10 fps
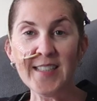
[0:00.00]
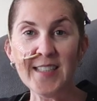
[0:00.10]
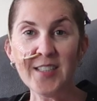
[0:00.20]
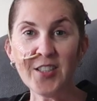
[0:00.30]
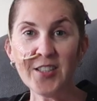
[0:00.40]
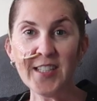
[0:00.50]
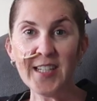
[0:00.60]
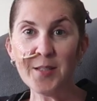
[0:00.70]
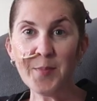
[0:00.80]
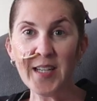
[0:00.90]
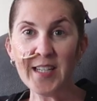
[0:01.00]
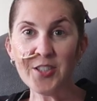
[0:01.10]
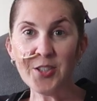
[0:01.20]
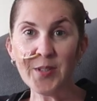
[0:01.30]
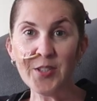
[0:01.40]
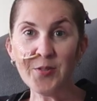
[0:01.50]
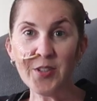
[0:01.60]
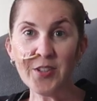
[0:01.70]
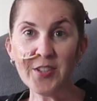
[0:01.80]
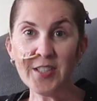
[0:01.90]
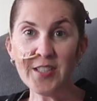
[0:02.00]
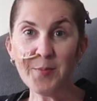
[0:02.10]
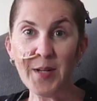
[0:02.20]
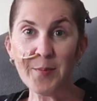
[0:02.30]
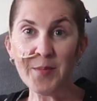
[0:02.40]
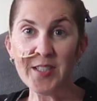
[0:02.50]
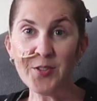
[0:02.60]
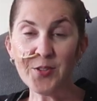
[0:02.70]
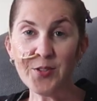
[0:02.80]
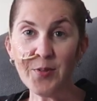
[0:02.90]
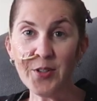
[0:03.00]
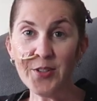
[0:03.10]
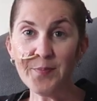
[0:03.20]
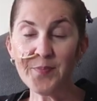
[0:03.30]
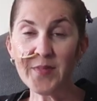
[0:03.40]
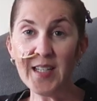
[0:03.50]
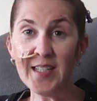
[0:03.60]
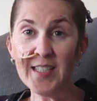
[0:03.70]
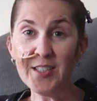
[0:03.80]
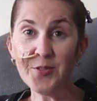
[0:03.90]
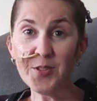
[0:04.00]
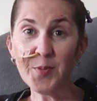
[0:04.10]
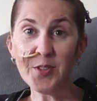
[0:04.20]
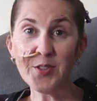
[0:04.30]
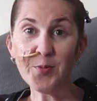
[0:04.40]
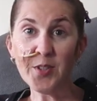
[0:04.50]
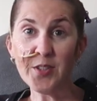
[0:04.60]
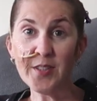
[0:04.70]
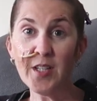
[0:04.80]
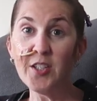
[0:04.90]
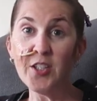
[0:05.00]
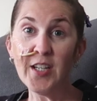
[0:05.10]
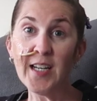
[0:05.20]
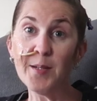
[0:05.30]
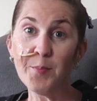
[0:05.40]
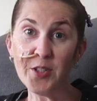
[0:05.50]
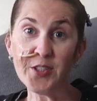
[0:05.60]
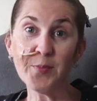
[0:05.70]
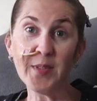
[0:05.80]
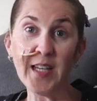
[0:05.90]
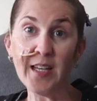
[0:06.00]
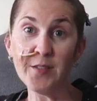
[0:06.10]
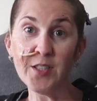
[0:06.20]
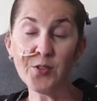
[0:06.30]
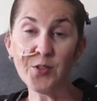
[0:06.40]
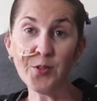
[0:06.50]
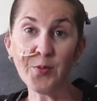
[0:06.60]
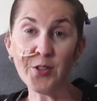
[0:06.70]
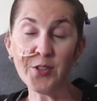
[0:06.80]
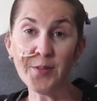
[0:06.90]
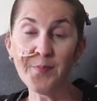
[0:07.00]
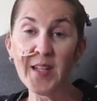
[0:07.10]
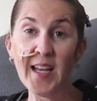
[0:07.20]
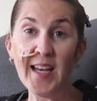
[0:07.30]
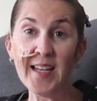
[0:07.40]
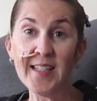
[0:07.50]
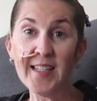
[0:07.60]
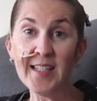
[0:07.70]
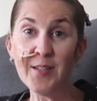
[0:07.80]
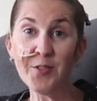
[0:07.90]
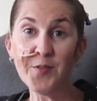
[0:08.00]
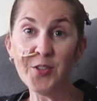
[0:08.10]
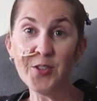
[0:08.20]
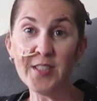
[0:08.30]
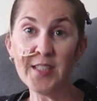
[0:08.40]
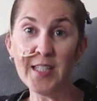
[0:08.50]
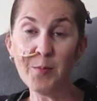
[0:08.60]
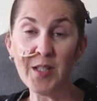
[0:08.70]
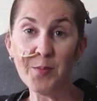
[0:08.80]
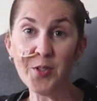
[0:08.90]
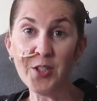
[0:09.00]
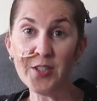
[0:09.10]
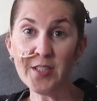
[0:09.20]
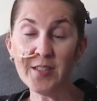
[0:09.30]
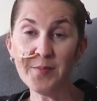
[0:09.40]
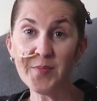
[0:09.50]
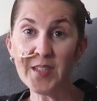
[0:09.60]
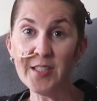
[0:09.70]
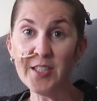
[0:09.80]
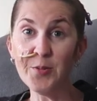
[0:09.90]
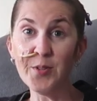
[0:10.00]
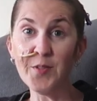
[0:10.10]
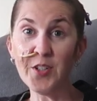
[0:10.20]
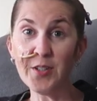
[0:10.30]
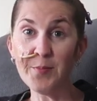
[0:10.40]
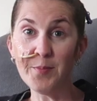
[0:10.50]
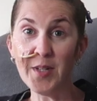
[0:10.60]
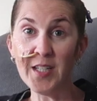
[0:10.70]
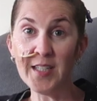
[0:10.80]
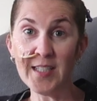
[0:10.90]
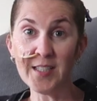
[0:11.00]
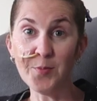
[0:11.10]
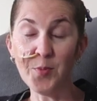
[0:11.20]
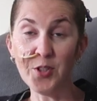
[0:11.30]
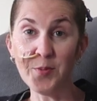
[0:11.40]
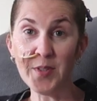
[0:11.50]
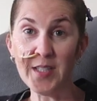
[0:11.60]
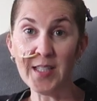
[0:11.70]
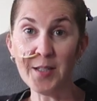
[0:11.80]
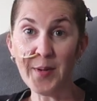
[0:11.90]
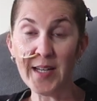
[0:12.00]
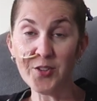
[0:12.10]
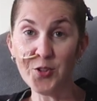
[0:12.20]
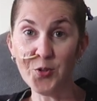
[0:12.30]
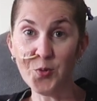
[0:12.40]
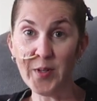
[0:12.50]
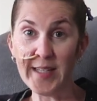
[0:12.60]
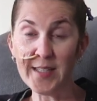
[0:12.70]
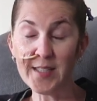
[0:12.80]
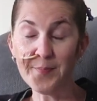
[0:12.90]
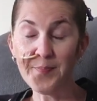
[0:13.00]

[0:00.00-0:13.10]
did contact my gastroenterologist about my sore throat, and his response was, "You can't possibly have a sore throat." And then he refused to see me in person until we've got my next appointment in about 2 weeks.